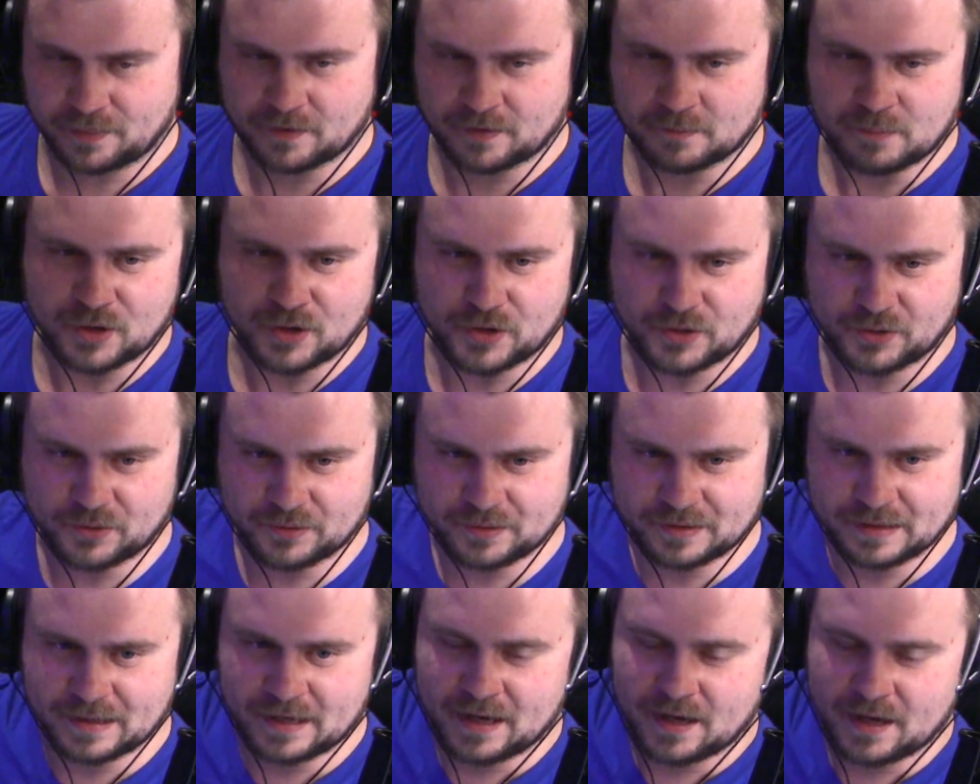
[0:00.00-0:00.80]

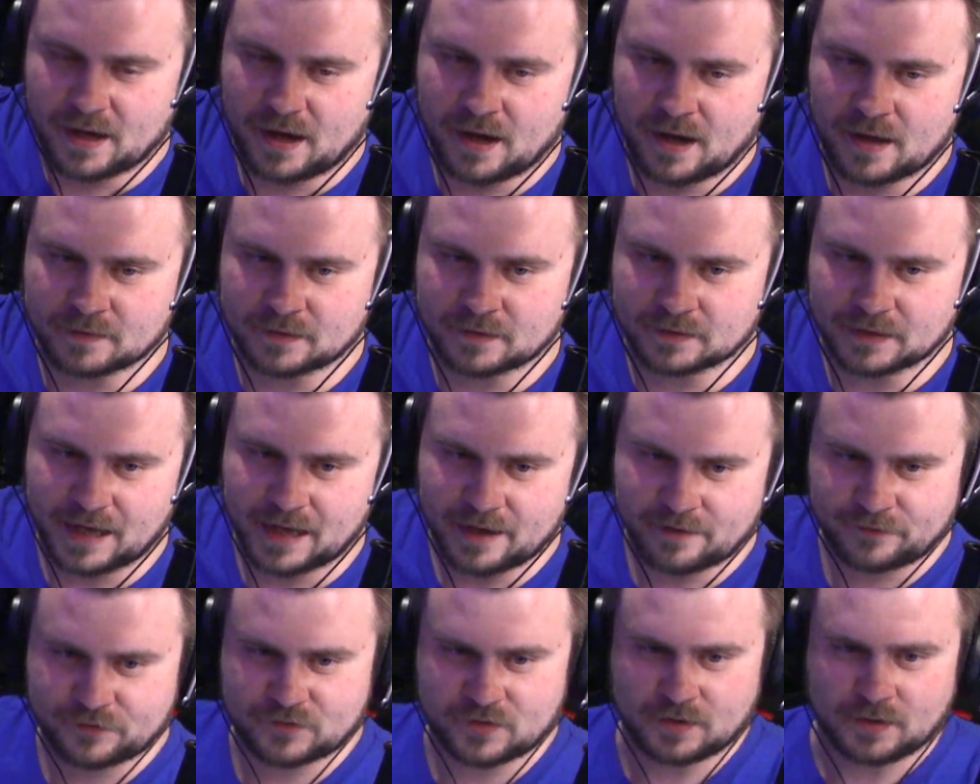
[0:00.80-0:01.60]
moon. On the
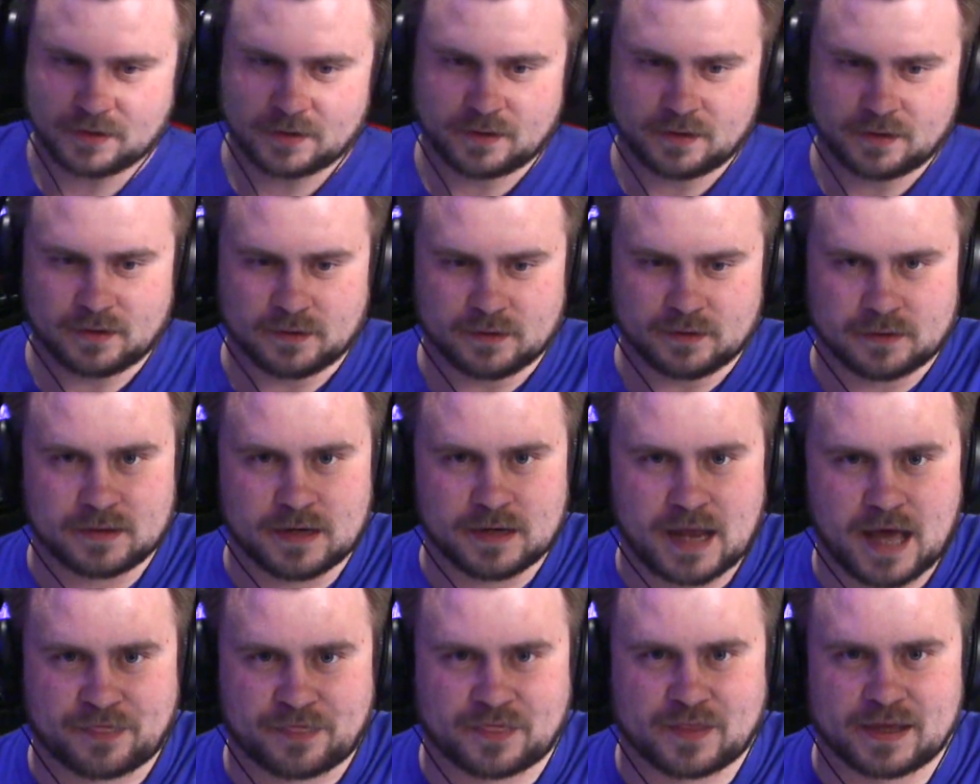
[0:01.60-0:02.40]
left,
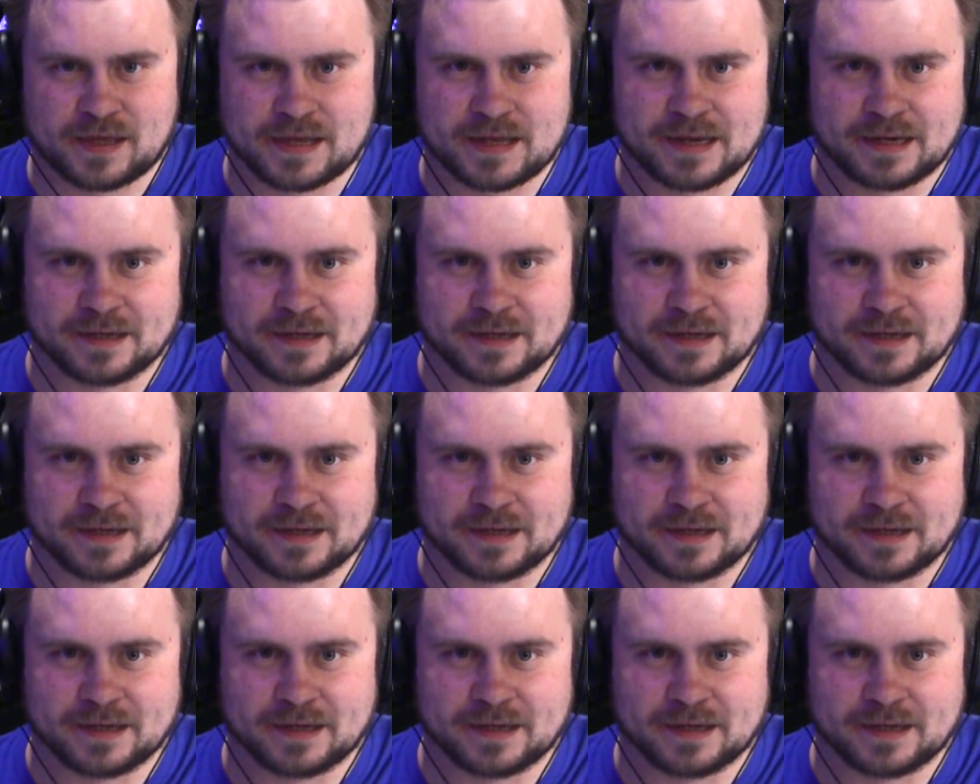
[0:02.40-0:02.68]
nothing.